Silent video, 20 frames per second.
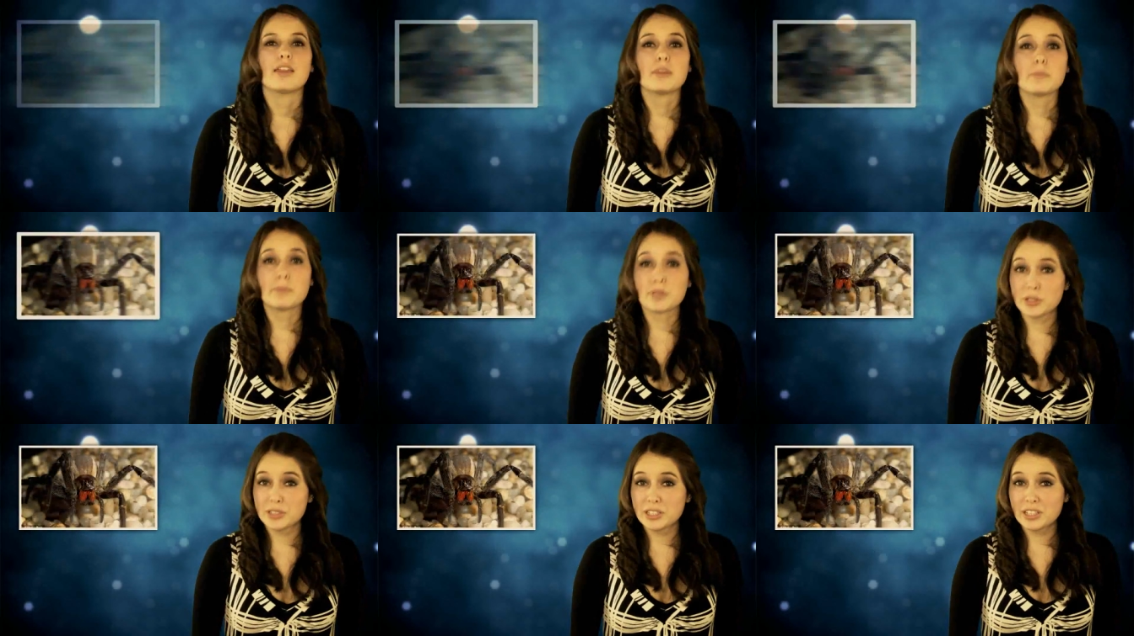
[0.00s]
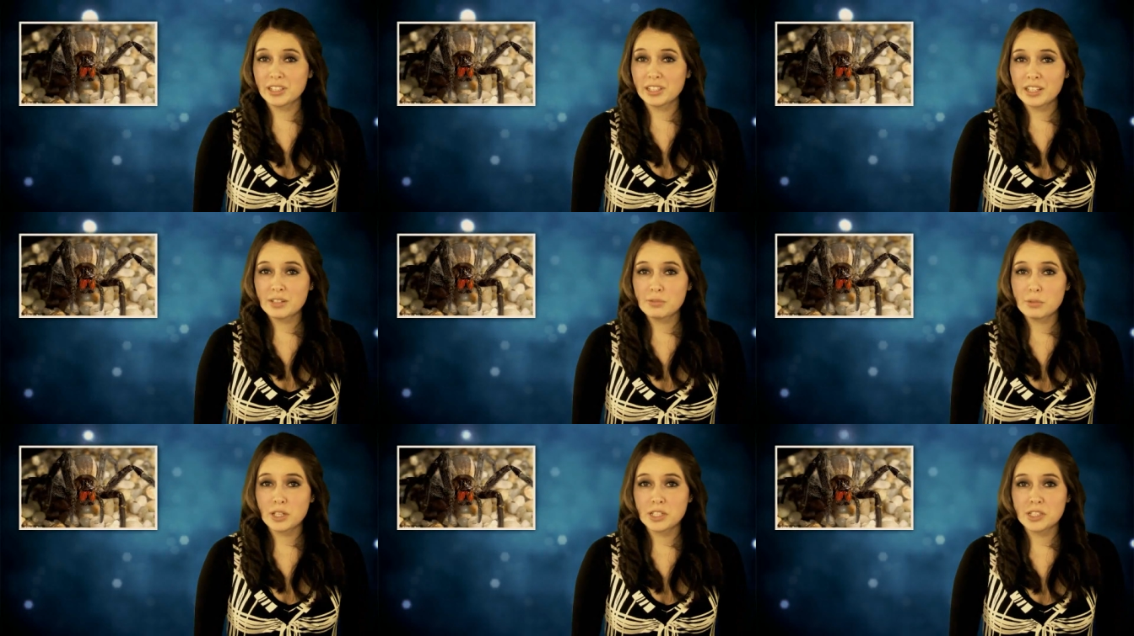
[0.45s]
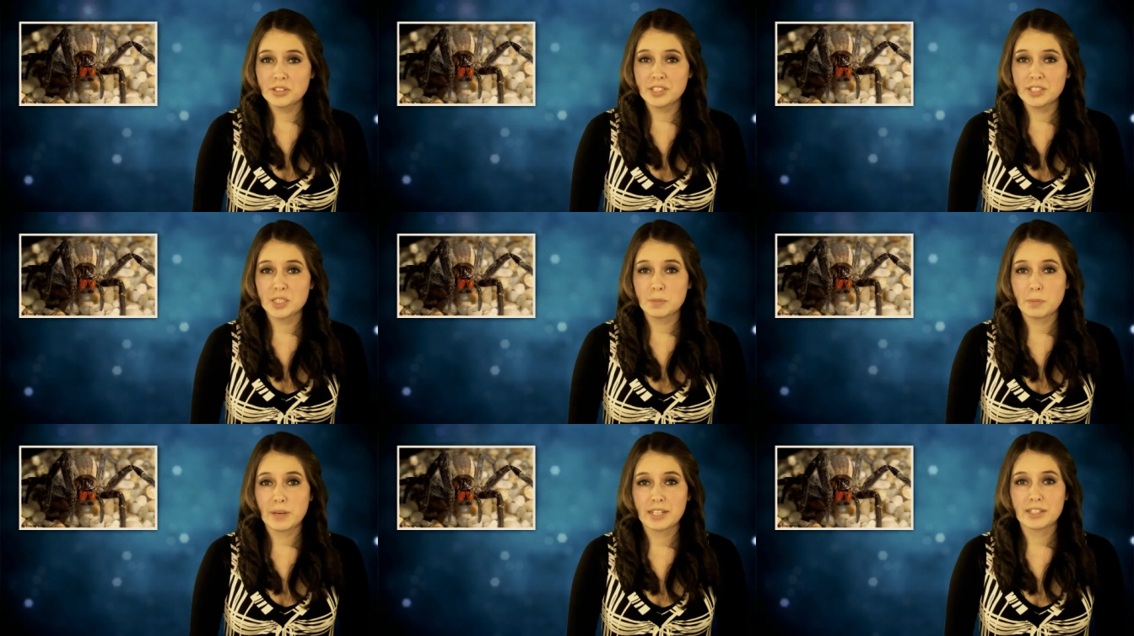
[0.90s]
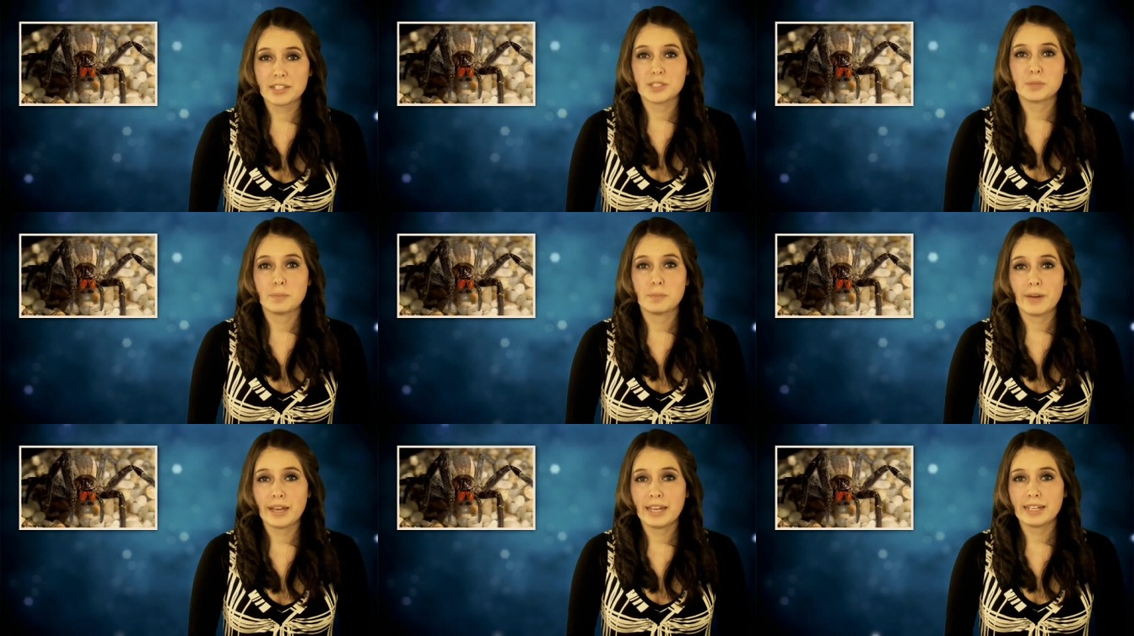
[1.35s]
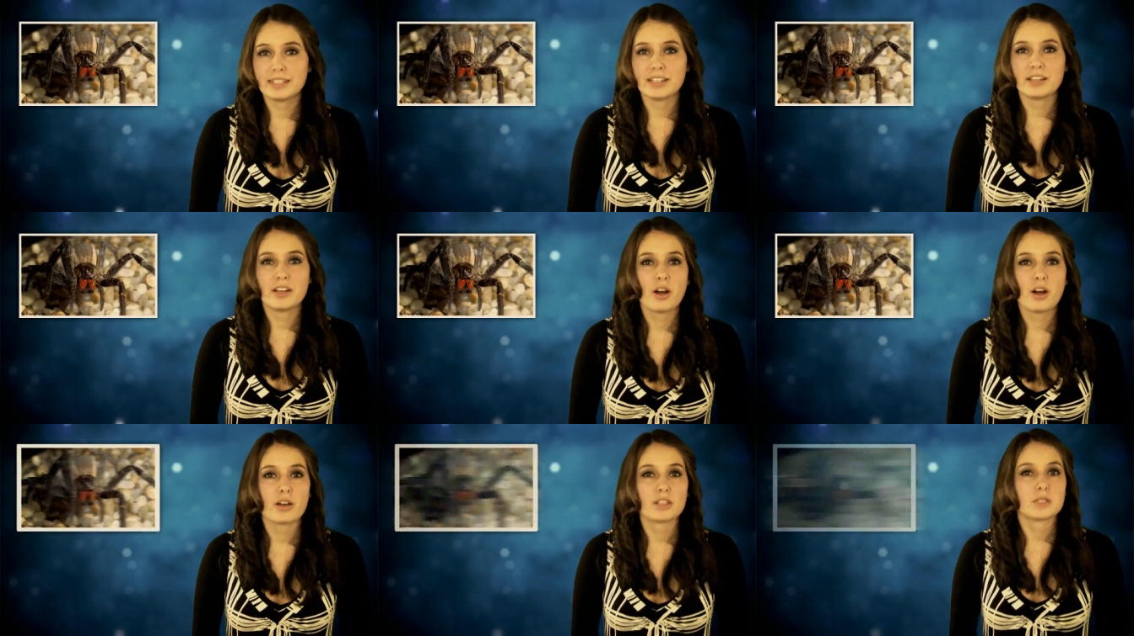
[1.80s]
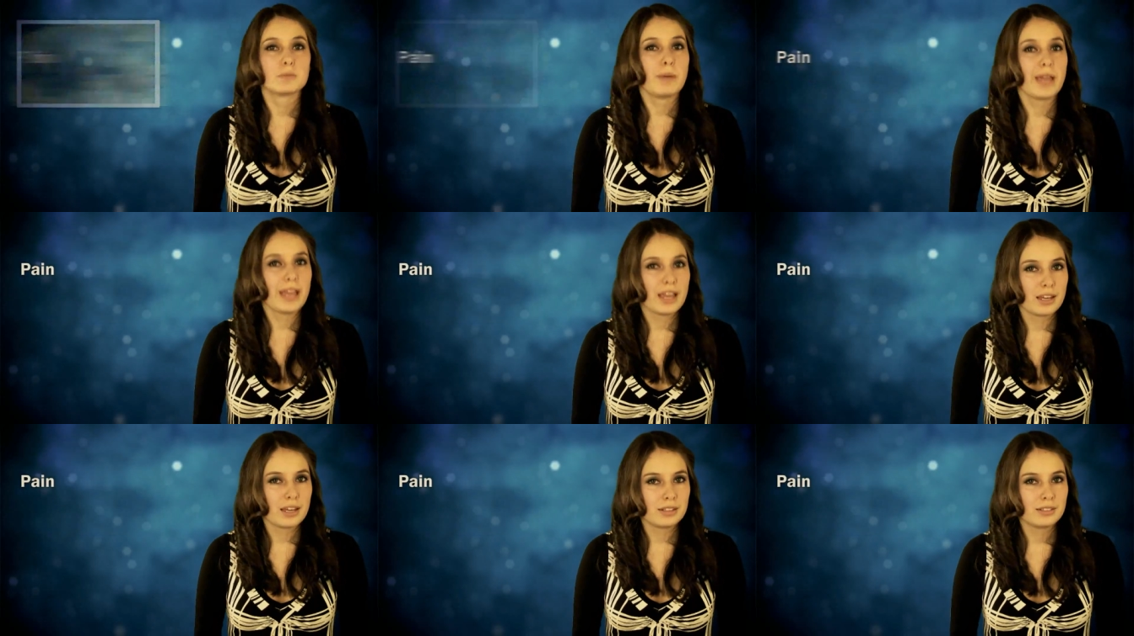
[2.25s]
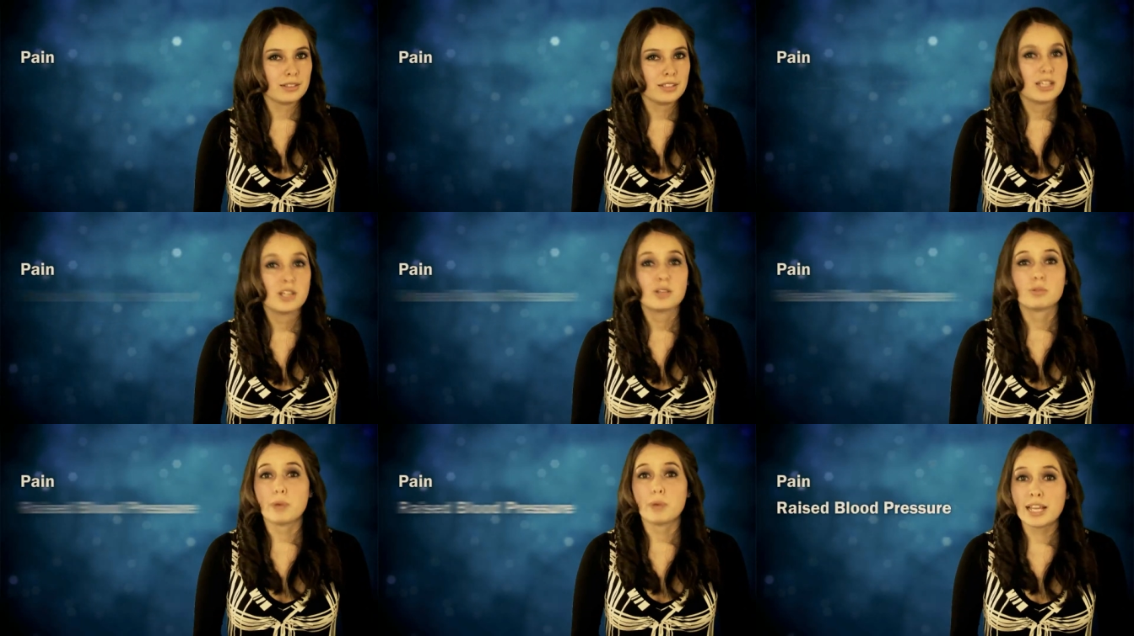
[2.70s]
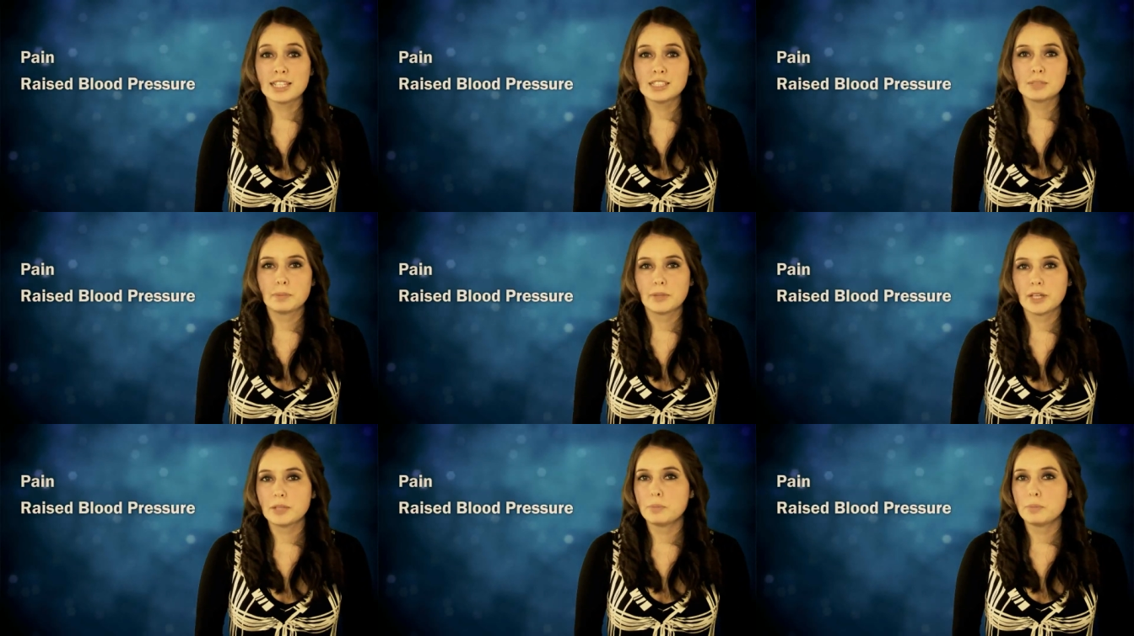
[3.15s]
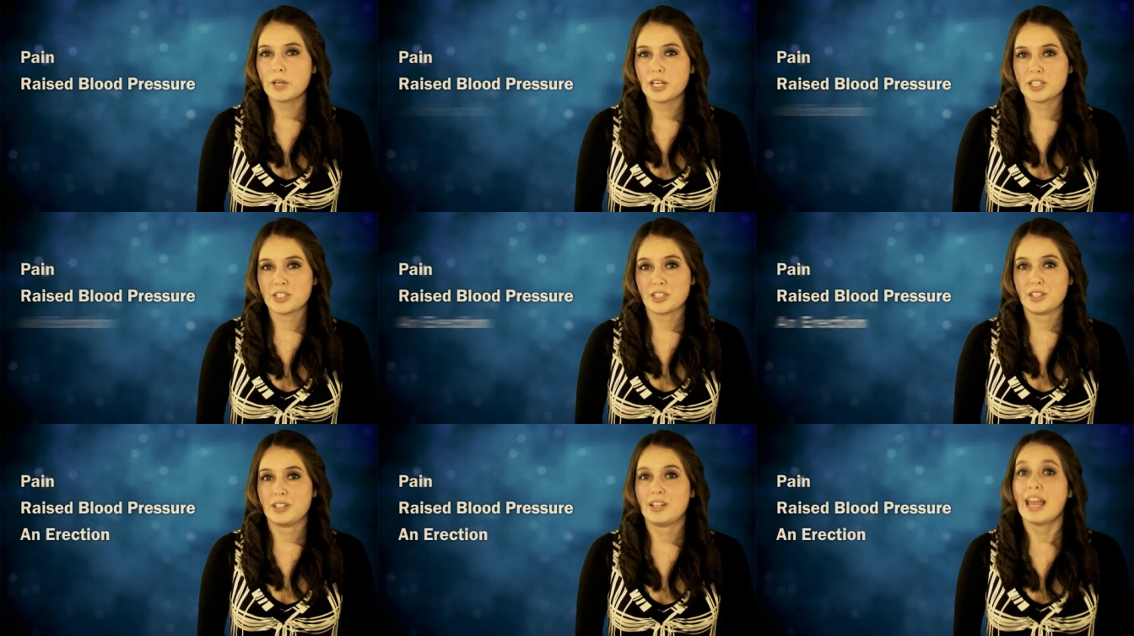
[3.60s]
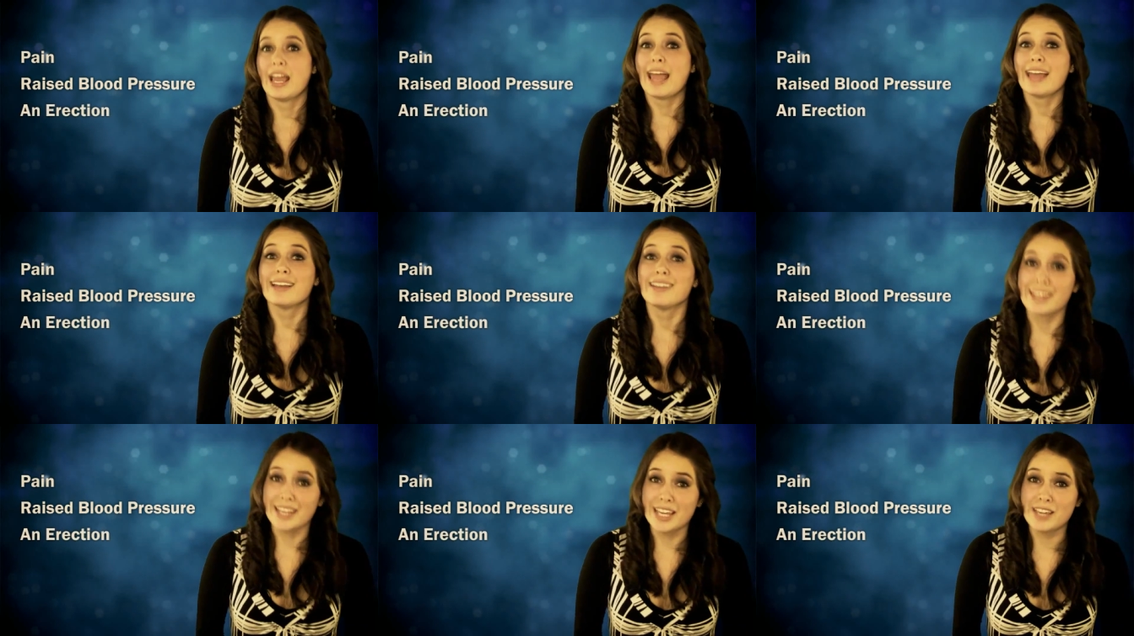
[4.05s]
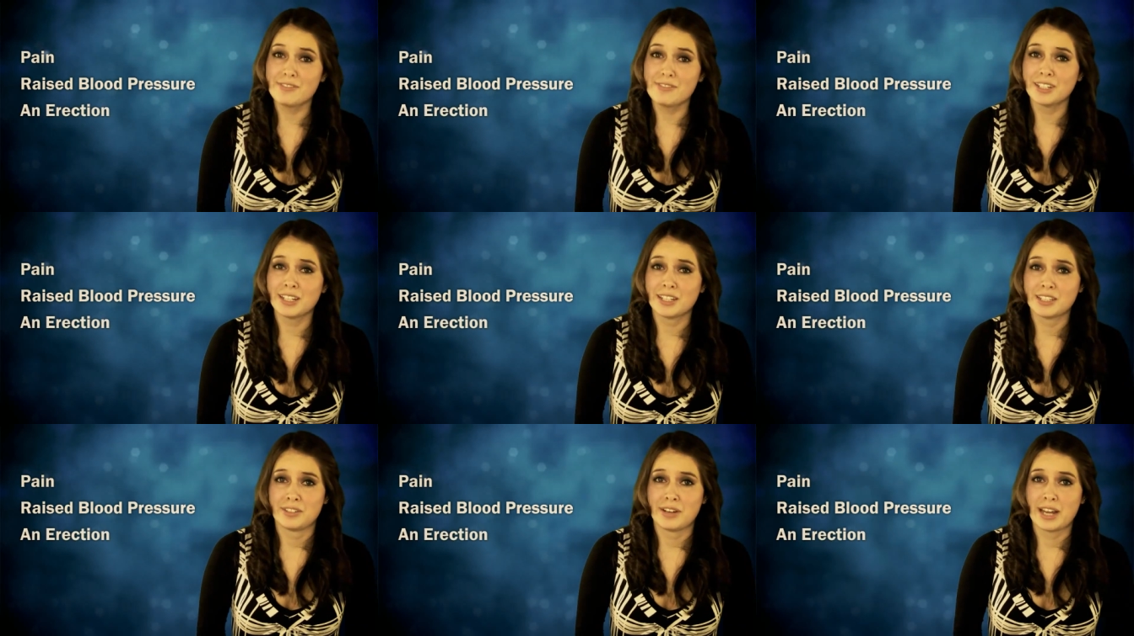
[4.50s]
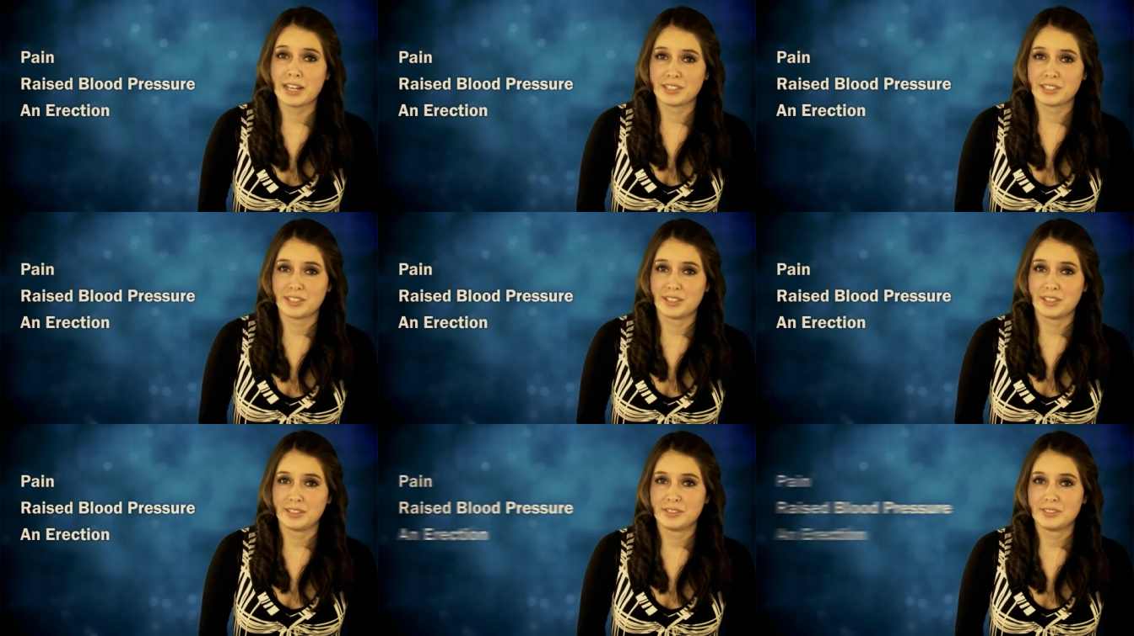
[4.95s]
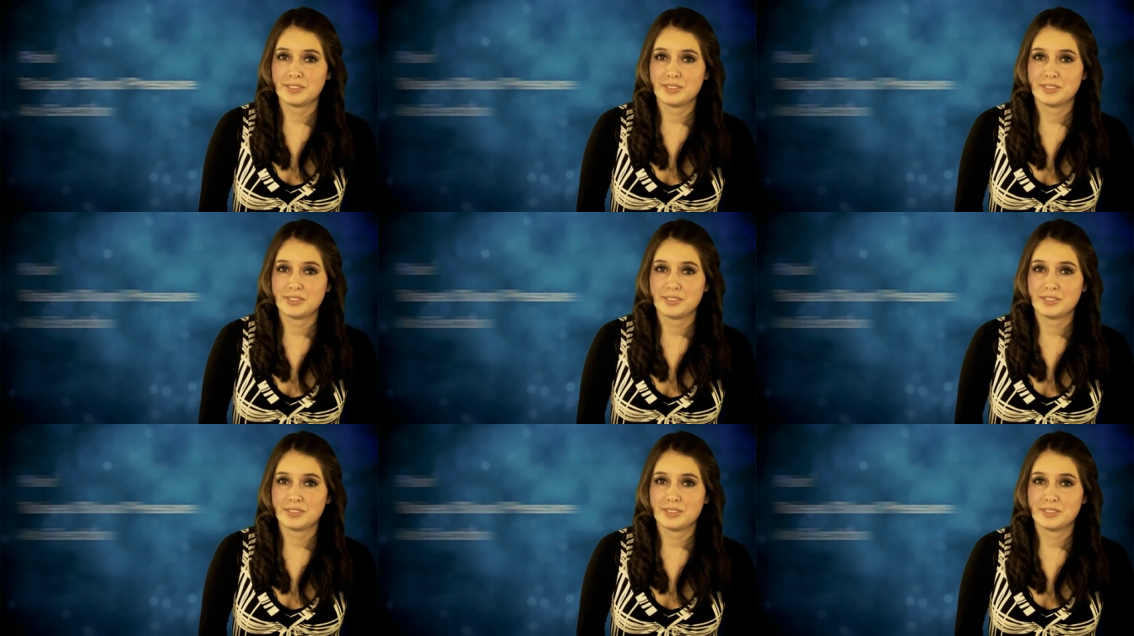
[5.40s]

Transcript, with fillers: The Brazilian wandering spider's bite can cause pain, raised blood pressure, and even an erection.